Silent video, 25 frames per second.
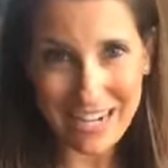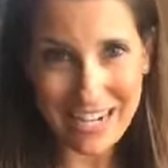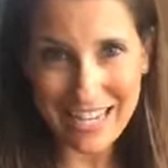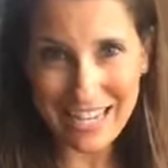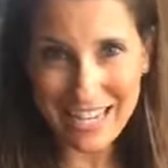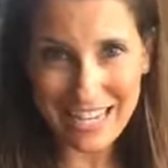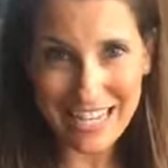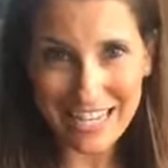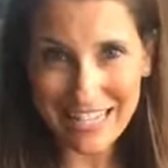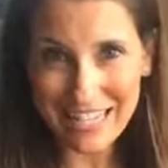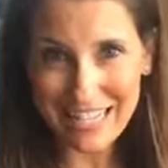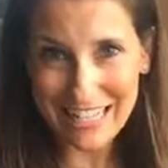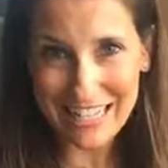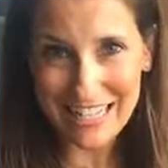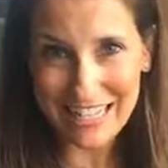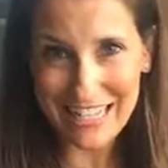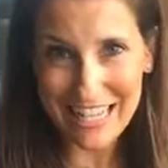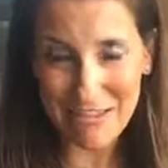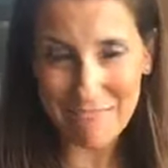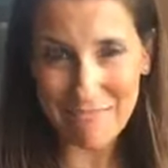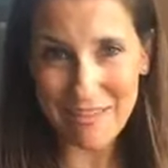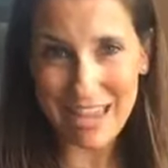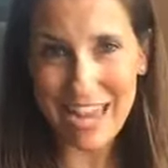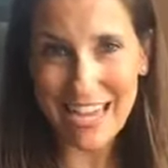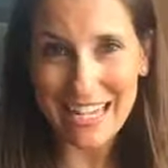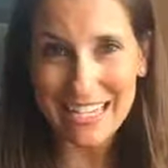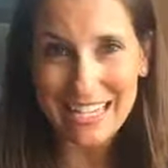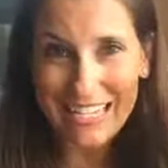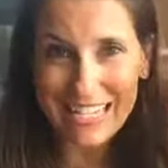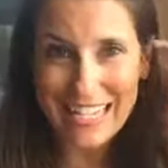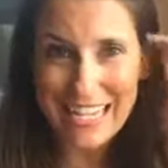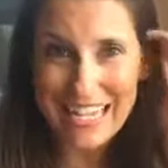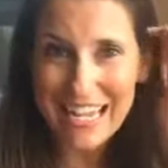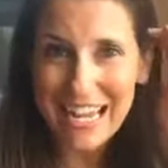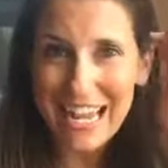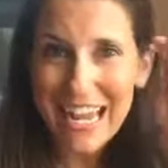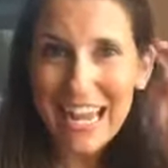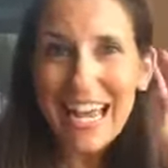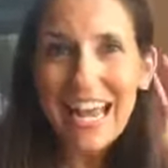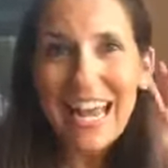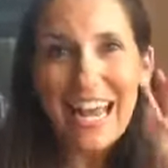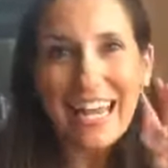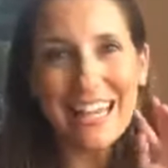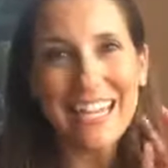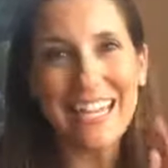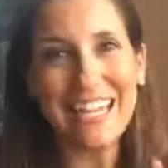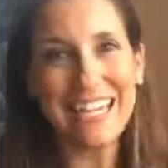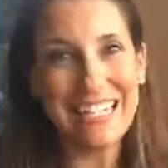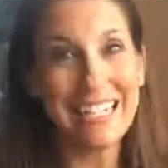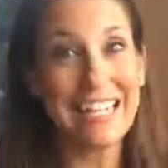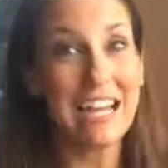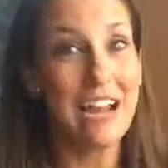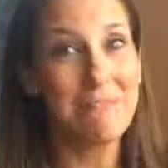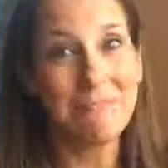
I think it's the same Casey. And then I said,